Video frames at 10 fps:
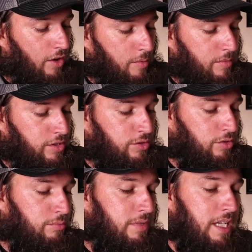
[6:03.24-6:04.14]
Garmin
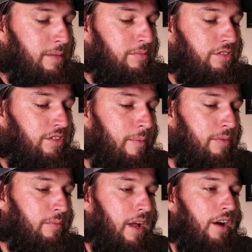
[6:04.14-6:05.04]
Dual Beam
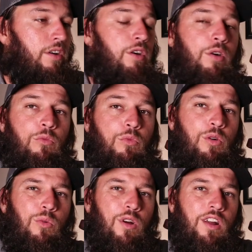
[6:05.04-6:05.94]
Scupper Mount.
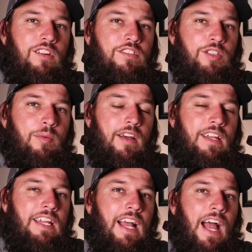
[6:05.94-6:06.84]
We'll work on just about
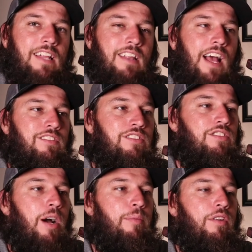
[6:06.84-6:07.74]
any kite that has a
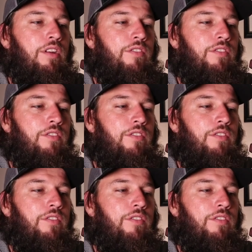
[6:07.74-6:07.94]
scupper.